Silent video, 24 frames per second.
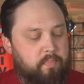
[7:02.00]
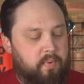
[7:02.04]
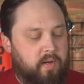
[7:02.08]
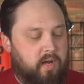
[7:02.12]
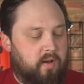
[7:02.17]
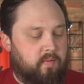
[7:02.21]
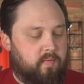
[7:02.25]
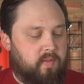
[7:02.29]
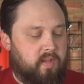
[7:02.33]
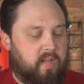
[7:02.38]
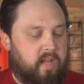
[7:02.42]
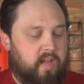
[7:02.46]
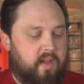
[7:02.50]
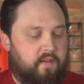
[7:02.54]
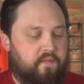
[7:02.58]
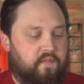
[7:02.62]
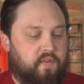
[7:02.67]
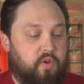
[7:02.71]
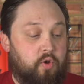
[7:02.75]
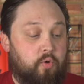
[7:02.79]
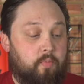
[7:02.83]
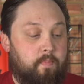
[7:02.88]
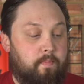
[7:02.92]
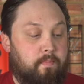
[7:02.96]
but if
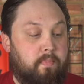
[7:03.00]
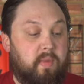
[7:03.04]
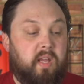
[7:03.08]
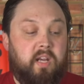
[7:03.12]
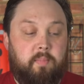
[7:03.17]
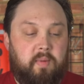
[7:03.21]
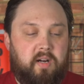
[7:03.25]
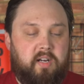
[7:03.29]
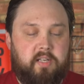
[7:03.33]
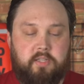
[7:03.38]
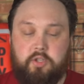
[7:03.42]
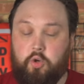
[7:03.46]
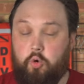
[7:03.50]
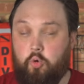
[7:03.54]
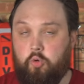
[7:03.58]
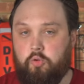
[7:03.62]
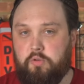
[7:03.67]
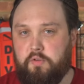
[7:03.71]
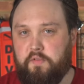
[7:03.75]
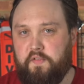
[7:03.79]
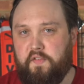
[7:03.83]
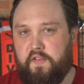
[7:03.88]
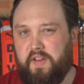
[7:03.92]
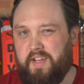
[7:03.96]
you minimized
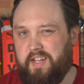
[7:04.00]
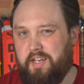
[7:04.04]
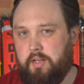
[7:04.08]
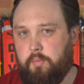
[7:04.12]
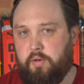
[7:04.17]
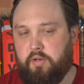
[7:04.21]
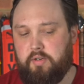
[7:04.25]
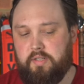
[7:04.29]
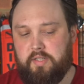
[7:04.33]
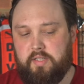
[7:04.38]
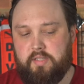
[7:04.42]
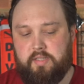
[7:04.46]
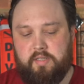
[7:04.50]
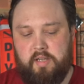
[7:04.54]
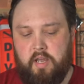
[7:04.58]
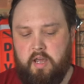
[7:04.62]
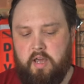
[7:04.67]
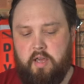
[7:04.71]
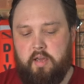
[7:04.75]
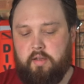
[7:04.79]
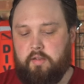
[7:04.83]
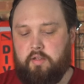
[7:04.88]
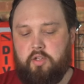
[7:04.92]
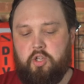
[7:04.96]
all failure points,
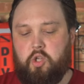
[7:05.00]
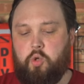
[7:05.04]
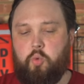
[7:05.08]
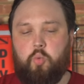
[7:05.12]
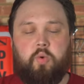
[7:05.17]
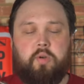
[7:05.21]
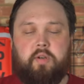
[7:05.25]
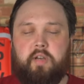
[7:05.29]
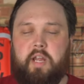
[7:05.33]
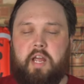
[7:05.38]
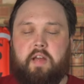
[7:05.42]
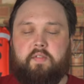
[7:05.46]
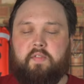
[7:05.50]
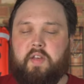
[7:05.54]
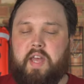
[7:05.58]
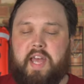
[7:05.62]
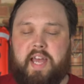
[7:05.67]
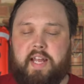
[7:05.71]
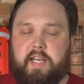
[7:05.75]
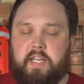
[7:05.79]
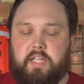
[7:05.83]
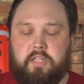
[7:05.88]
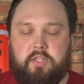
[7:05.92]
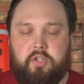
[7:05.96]
you wouldn't have
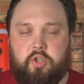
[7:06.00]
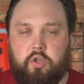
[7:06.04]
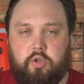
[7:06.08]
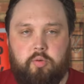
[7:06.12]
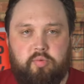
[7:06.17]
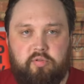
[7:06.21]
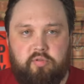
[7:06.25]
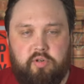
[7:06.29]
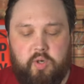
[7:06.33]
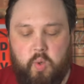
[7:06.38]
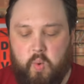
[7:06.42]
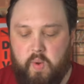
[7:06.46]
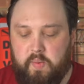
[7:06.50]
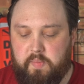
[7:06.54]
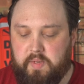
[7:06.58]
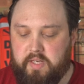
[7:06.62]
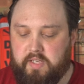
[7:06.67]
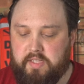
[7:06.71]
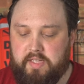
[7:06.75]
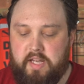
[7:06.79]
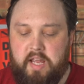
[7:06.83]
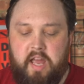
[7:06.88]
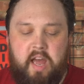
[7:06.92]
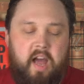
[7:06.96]
any scuba
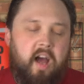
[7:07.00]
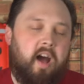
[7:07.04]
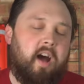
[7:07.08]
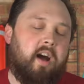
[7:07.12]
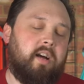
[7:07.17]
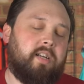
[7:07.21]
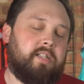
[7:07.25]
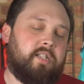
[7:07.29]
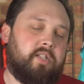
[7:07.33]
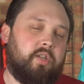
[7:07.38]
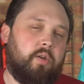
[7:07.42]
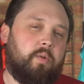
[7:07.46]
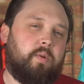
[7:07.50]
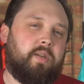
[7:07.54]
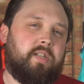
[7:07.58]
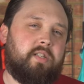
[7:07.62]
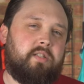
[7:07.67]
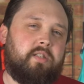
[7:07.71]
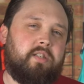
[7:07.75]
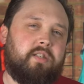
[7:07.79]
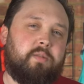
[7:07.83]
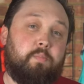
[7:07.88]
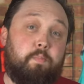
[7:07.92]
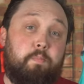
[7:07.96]
equipment. So it's
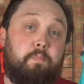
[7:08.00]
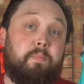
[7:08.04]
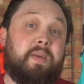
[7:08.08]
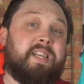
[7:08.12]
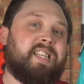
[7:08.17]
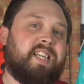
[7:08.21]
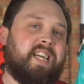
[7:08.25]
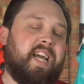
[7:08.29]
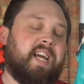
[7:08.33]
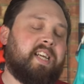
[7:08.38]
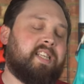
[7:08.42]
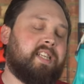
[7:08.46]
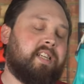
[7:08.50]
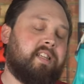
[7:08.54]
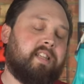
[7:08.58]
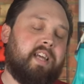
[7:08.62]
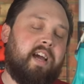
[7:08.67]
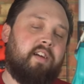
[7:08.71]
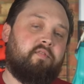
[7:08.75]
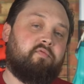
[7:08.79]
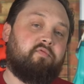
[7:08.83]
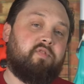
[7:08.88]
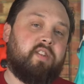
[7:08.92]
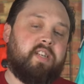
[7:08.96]
just mitigating
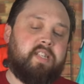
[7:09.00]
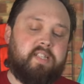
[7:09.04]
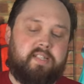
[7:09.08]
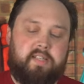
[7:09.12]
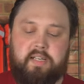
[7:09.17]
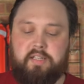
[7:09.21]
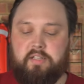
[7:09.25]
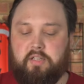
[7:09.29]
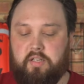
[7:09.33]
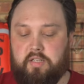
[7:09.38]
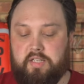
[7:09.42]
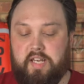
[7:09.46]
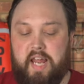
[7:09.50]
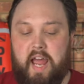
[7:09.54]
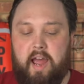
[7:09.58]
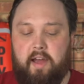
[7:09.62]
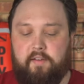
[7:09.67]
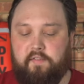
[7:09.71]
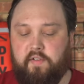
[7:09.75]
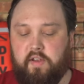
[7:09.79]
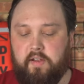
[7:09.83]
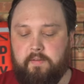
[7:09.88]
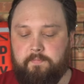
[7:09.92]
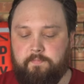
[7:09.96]
that risk and just
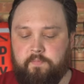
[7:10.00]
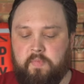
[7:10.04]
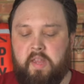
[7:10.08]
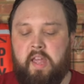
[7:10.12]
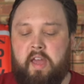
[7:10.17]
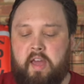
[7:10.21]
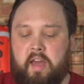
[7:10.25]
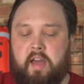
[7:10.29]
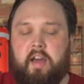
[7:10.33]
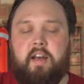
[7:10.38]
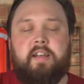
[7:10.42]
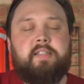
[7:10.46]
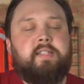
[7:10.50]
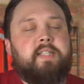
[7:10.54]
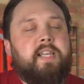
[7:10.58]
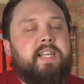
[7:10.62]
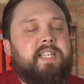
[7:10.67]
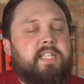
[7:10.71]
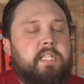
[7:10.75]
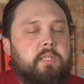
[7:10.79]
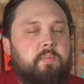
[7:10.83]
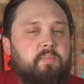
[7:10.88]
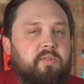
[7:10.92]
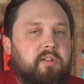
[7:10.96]
having
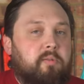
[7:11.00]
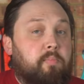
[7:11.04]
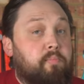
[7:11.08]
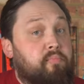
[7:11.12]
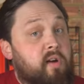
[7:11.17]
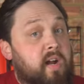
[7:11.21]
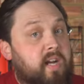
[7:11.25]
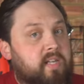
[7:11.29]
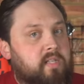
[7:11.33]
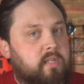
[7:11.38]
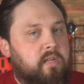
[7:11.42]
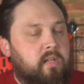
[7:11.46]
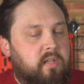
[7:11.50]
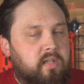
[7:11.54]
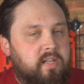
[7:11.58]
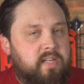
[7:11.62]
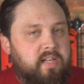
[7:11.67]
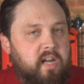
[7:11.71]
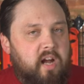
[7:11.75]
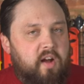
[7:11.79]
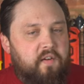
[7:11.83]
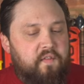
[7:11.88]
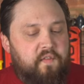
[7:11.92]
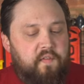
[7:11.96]
sensible, practical
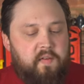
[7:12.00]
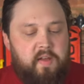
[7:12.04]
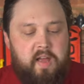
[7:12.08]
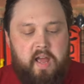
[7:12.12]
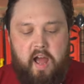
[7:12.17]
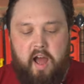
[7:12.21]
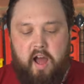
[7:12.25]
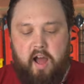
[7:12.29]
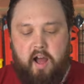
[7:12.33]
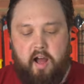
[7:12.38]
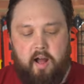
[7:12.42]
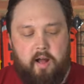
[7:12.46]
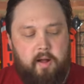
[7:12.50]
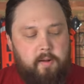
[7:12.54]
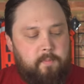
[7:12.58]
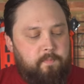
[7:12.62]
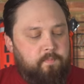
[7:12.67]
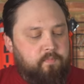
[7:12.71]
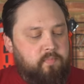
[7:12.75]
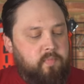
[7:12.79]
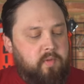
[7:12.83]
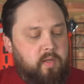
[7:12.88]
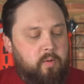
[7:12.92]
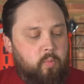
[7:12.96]
enough,
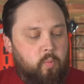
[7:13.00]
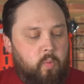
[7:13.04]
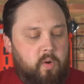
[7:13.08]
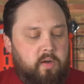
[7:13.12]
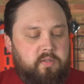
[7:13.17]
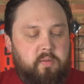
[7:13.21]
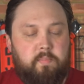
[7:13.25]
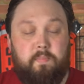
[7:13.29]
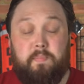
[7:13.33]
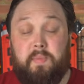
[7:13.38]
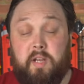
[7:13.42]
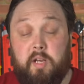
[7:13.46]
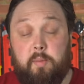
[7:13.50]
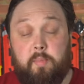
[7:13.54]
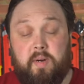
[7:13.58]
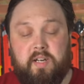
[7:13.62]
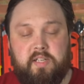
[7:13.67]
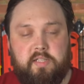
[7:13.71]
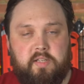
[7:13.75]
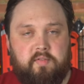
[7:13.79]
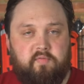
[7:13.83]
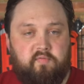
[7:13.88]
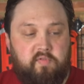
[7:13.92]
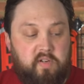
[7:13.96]
whilst
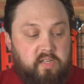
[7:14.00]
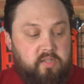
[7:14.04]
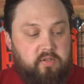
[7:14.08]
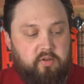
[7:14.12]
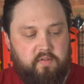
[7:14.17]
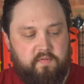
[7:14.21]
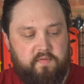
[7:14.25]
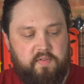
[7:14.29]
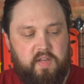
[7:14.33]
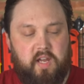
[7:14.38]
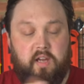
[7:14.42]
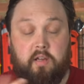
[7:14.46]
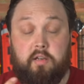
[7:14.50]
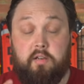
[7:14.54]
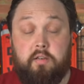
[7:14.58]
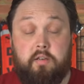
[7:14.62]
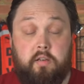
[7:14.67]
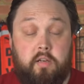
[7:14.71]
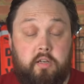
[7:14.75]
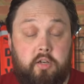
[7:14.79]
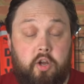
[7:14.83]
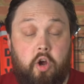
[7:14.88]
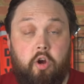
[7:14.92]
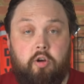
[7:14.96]
minimizing risk of, yeah,
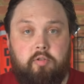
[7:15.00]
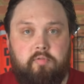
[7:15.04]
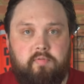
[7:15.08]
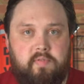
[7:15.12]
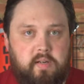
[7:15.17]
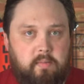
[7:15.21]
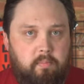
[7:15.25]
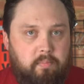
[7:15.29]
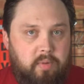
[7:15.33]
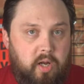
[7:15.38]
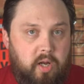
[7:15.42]
an O-ring